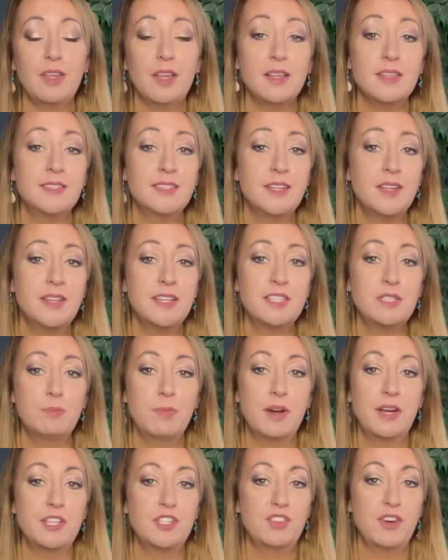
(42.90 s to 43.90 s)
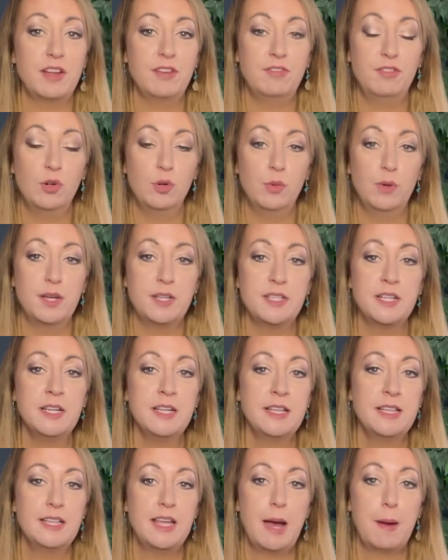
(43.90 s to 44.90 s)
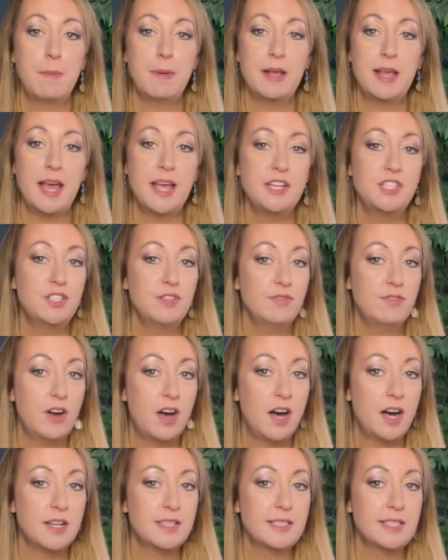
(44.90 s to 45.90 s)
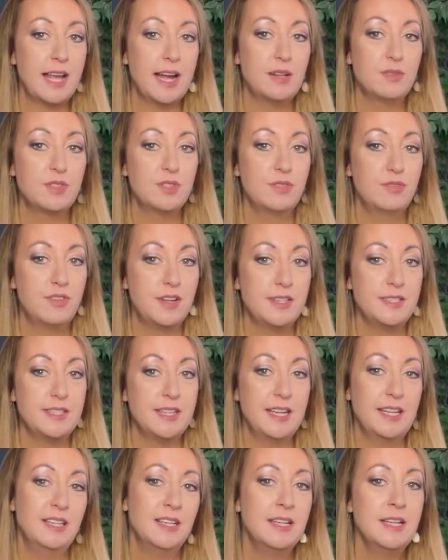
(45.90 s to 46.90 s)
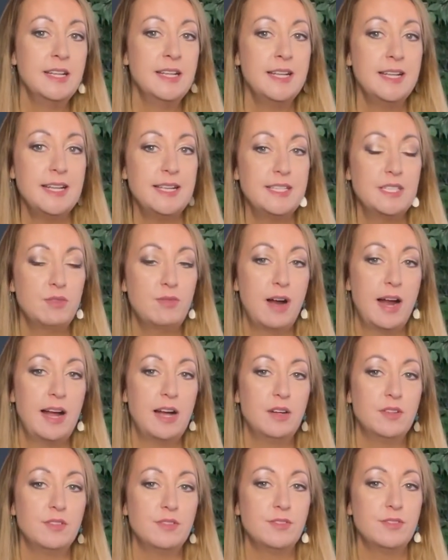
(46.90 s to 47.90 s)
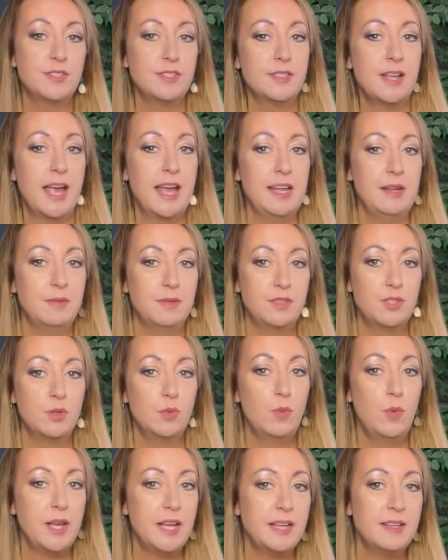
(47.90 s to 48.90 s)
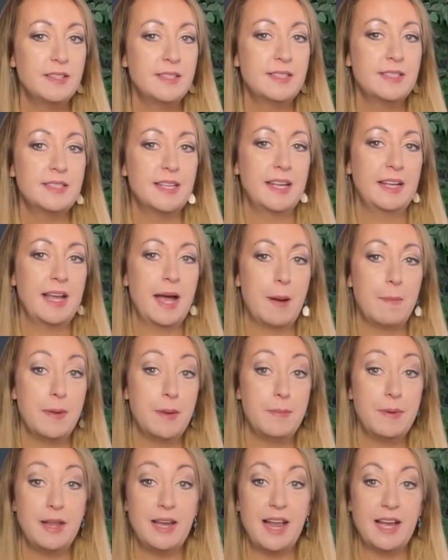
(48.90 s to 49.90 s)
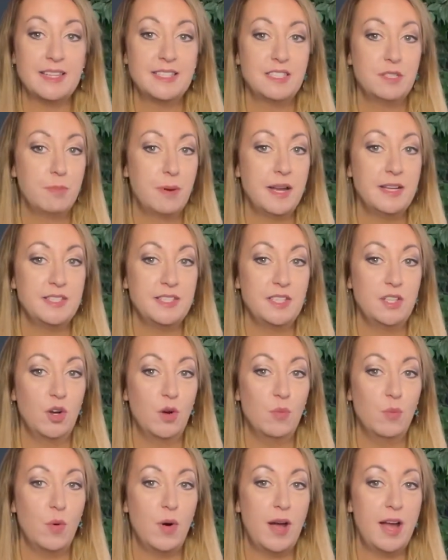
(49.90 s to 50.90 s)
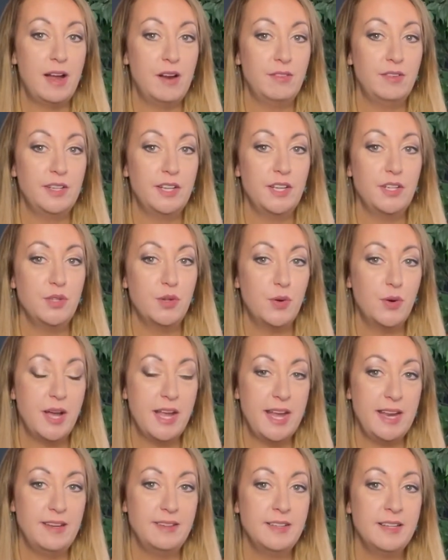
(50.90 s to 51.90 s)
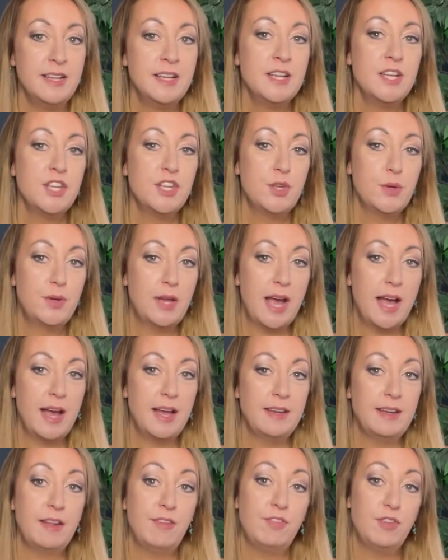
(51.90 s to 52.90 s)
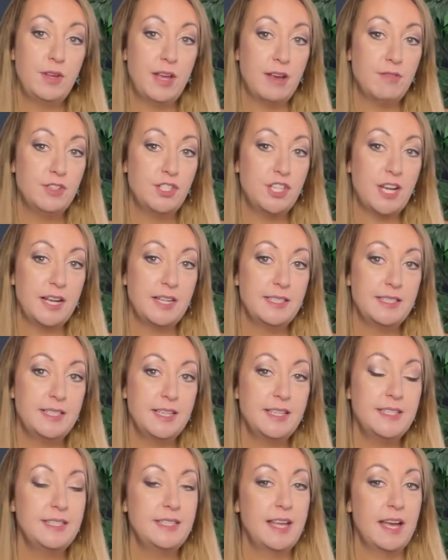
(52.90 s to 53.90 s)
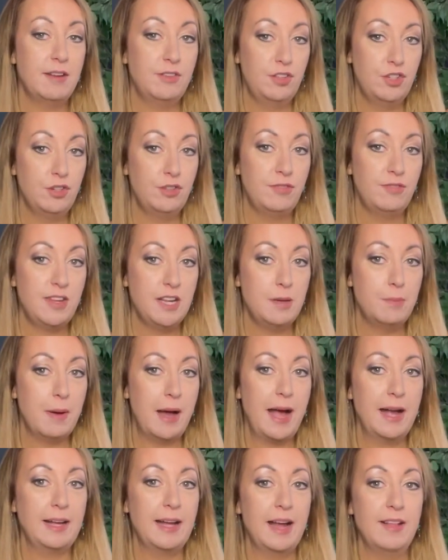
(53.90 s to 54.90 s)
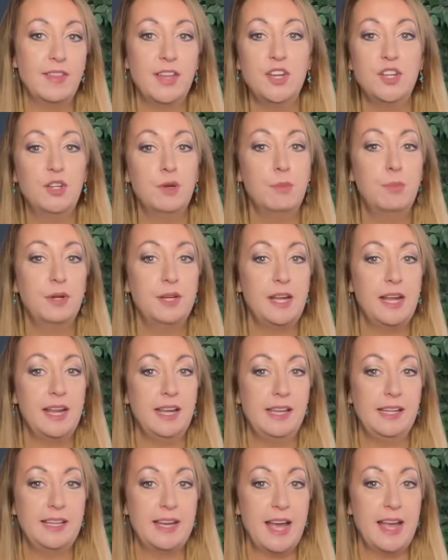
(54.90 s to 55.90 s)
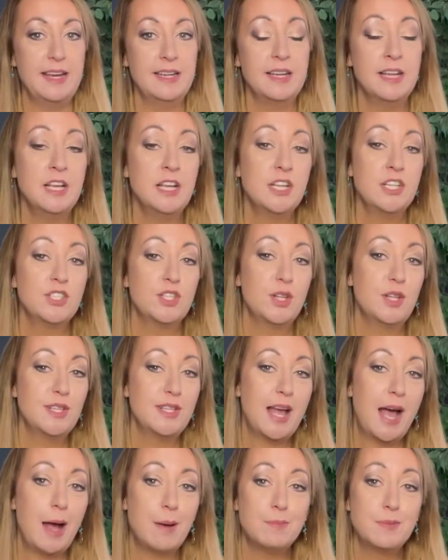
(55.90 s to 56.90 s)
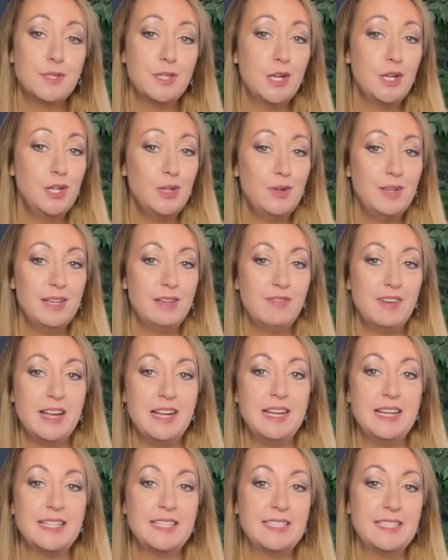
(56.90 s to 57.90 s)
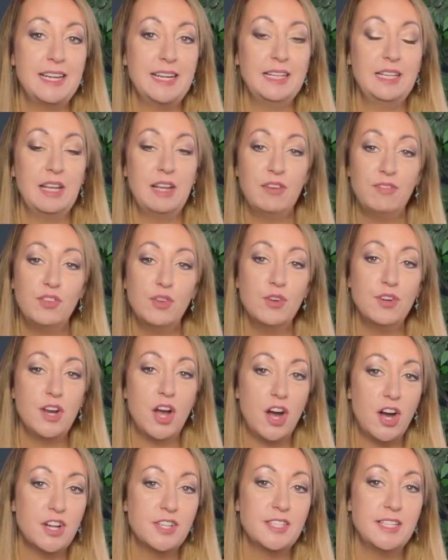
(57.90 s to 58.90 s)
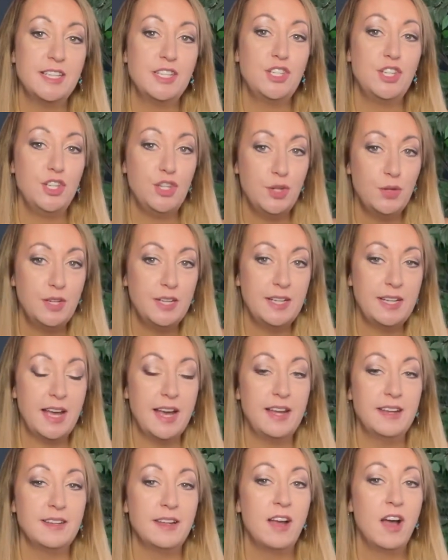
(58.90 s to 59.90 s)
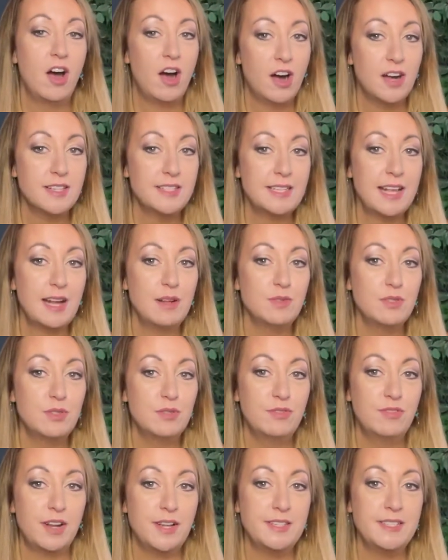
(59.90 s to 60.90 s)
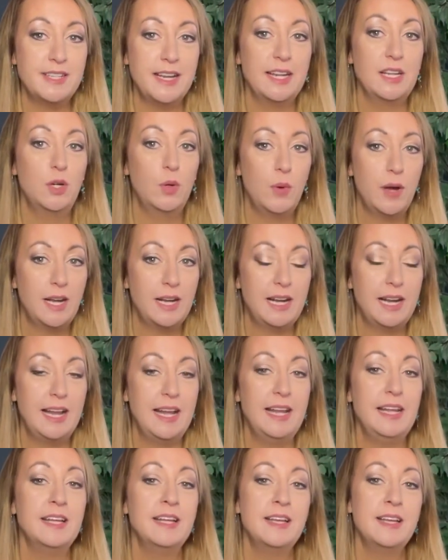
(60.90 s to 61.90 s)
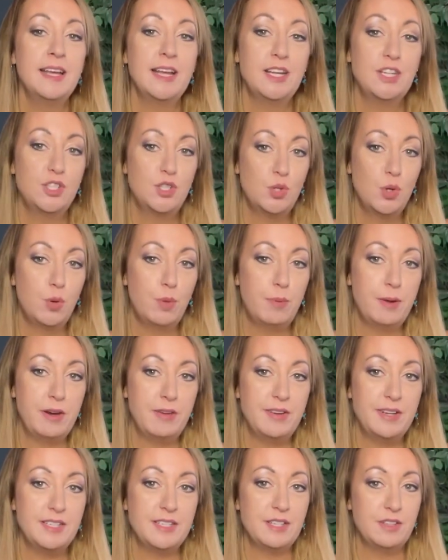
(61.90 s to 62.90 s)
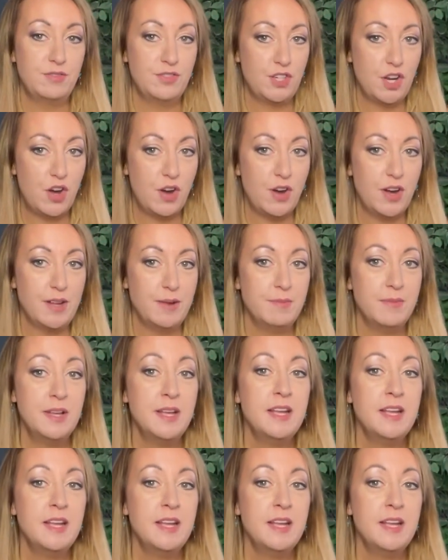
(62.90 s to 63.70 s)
So that's pretty straightforward. The application for Arts Council funding is around 8 weeks. It can be a bit less depending on what area you're in. You can, if you get rejected, get good feedback and then you can put it in again. So there's absolutely realistic that if you're an artist, you can get Arts Council funding quickly in a short period of time.